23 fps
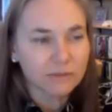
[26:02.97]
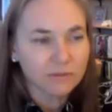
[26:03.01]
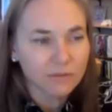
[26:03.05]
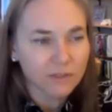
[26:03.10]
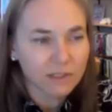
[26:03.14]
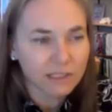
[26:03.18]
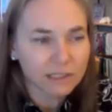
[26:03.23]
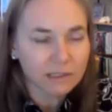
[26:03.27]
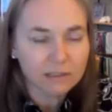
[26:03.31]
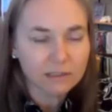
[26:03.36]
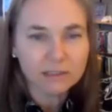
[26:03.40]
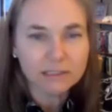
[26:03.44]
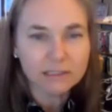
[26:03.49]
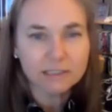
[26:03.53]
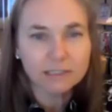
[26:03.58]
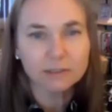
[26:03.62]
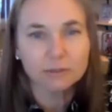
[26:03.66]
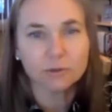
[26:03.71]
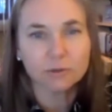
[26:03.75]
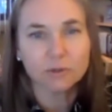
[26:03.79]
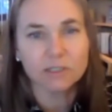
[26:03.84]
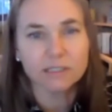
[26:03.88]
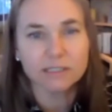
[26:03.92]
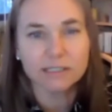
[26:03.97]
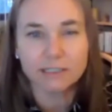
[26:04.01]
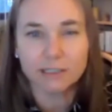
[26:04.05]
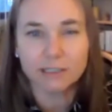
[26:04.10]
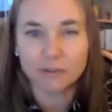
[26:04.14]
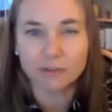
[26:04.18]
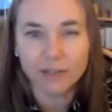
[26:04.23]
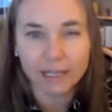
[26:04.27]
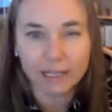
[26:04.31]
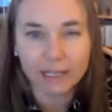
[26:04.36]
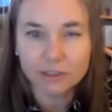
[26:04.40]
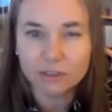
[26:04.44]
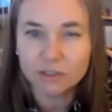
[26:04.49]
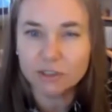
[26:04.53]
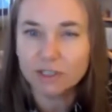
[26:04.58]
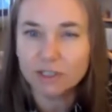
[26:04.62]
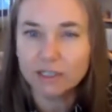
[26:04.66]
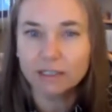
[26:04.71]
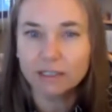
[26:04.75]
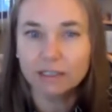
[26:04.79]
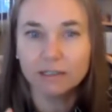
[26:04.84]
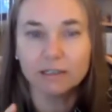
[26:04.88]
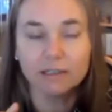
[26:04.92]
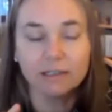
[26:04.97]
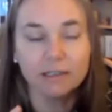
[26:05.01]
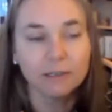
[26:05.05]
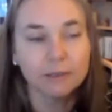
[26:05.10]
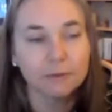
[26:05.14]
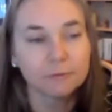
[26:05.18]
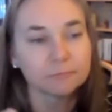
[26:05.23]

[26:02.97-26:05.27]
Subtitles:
of guilt or self-hatred,